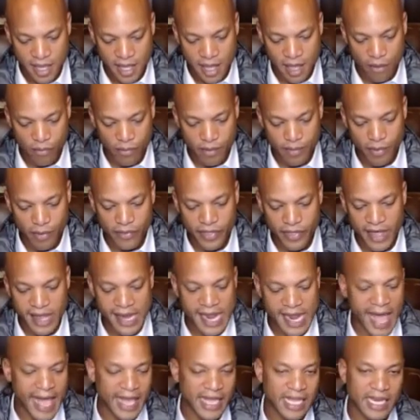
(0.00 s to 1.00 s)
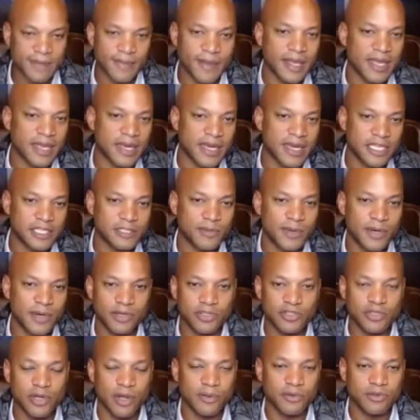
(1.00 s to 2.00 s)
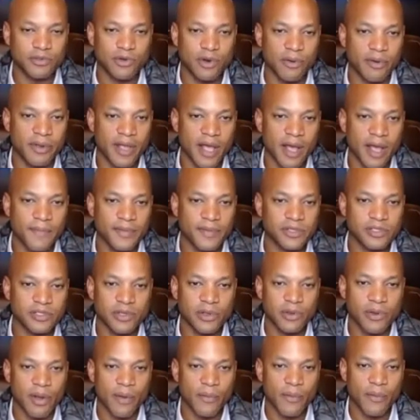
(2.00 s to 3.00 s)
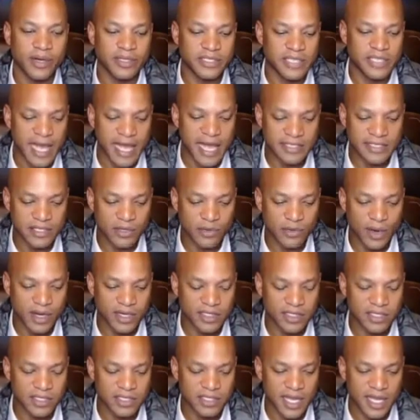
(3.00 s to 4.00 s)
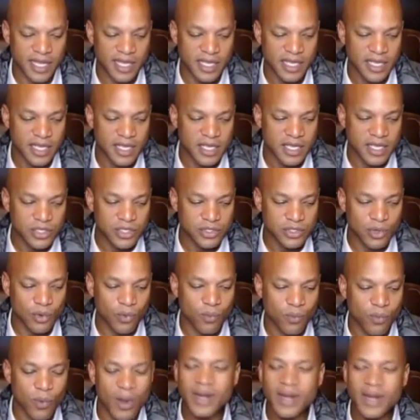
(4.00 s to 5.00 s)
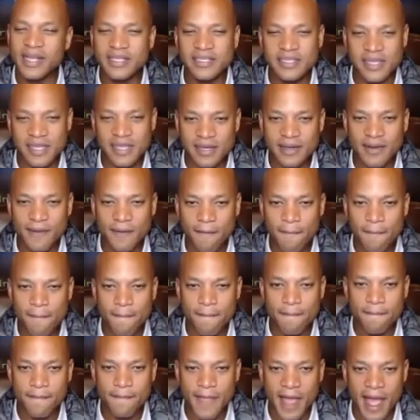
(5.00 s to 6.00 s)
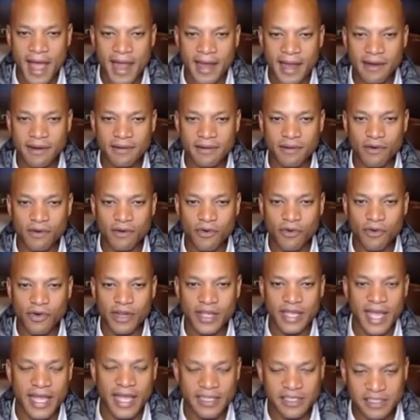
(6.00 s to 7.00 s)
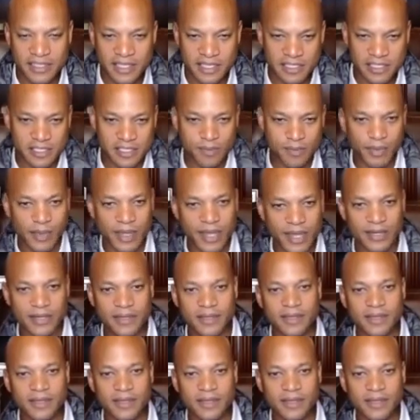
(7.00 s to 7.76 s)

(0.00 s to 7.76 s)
We both had academic and disciplinary troubles growing up. And so I wanted to ask the question, so what is it that creates this split